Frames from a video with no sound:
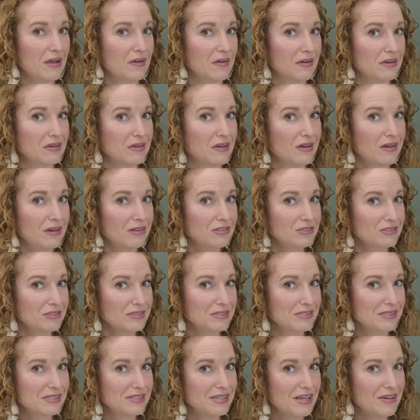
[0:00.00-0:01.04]
Erin
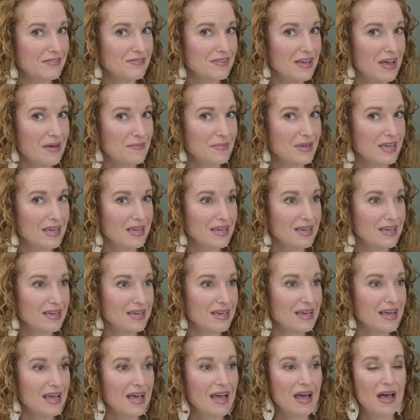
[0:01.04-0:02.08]
Condren stuff
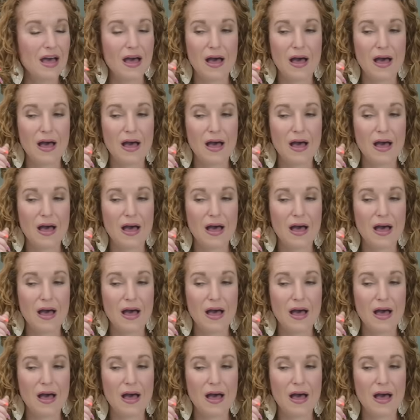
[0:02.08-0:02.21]
coming.